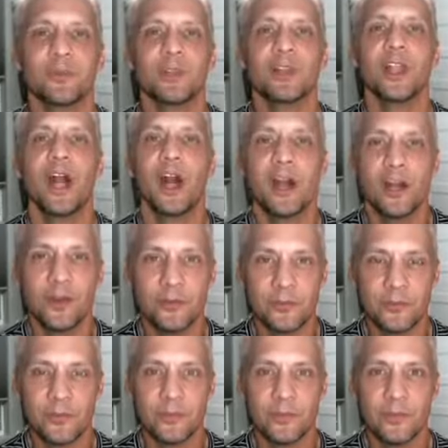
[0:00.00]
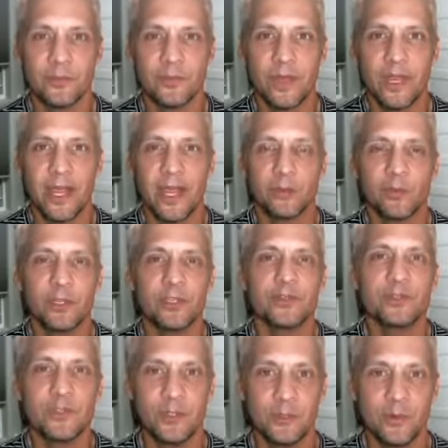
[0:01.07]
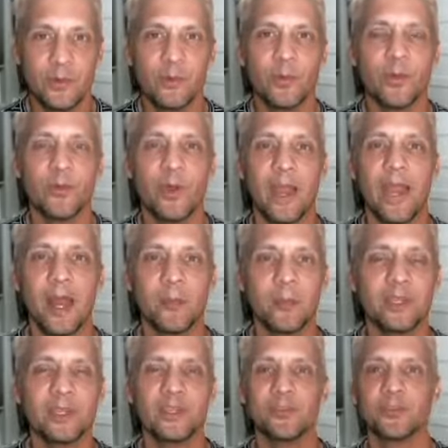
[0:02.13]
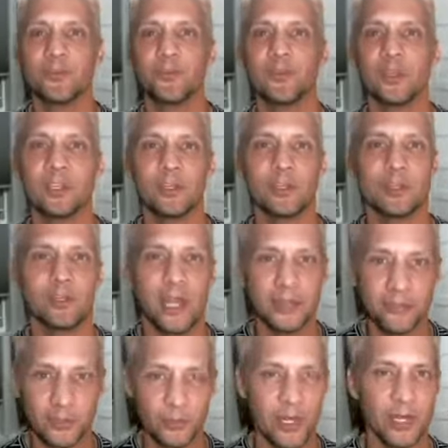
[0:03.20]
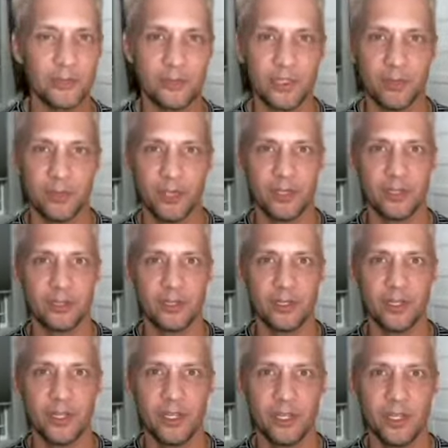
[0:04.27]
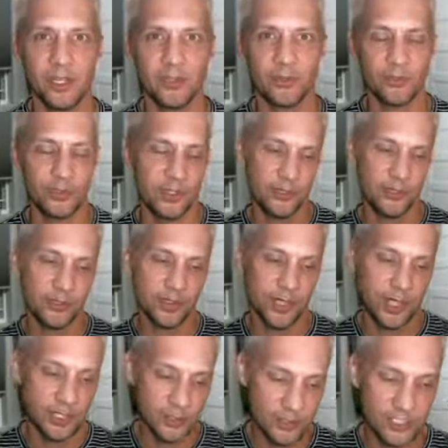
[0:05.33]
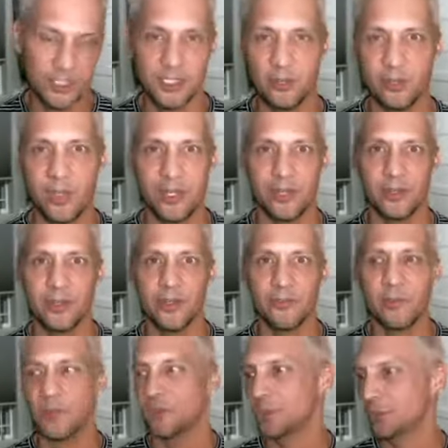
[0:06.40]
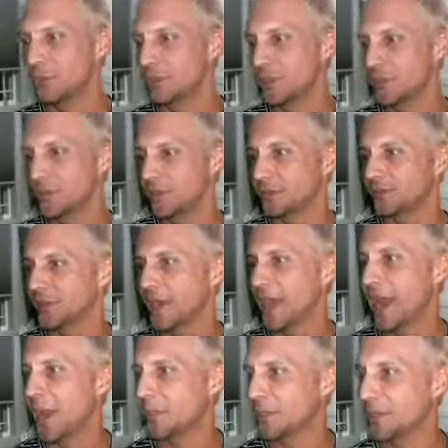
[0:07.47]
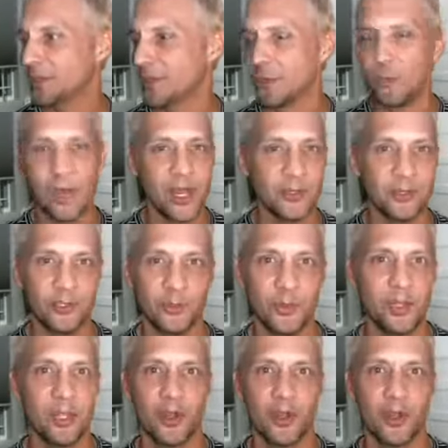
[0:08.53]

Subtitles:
love, and when you do, what will happen is you'll see your life around you get better. You'll see your energy get better. You'll see things that happen around you